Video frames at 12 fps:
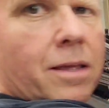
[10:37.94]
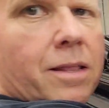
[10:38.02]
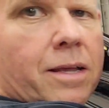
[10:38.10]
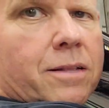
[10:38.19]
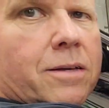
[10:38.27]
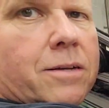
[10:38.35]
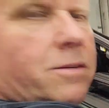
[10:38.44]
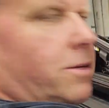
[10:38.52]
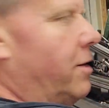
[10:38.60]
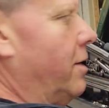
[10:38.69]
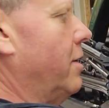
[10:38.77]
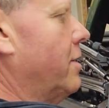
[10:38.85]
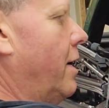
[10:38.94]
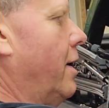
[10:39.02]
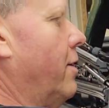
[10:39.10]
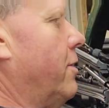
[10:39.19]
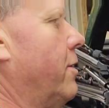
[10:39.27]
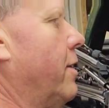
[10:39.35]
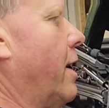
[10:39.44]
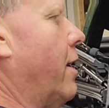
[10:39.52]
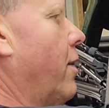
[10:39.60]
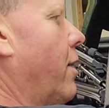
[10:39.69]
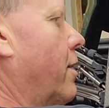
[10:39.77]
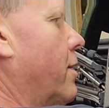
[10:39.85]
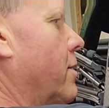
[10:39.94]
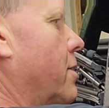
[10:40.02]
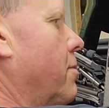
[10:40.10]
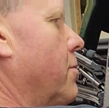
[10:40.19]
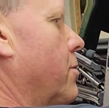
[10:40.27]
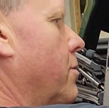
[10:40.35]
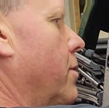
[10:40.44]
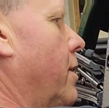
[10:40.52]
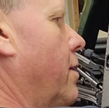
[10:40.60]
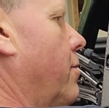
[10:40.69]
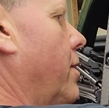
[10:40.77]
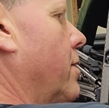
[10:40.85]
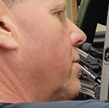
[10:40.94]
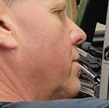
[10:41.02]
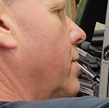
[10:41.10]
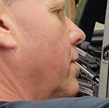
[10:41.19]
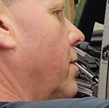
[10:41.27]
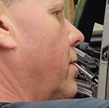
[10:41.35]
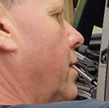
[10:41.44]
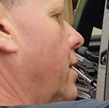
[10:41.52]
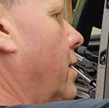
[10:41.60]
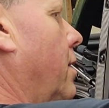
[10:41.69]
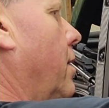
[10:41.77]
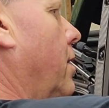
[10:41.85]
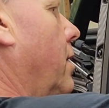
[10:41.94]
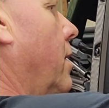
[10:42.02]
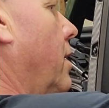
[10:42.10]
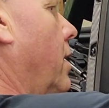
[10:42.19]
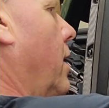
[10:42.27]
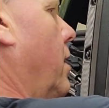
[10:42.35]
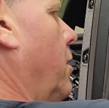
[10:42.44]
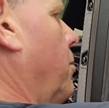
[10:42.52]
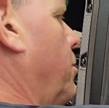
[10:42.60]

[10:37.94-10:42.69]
like this, and you're gonna tie it onto your ladder lock that's coming through the headrest. Okay, and you